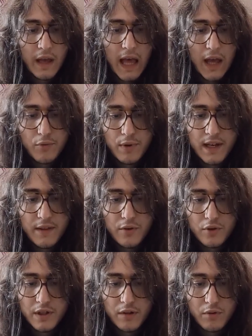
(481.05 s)
I really
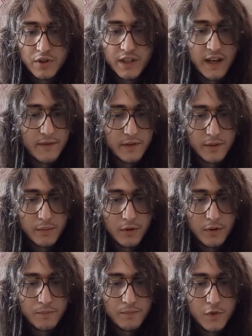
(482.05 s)
thought it was
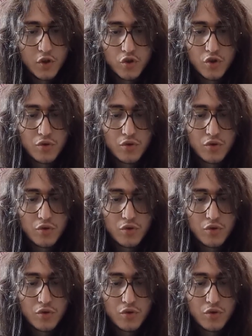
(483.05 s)
inevitable to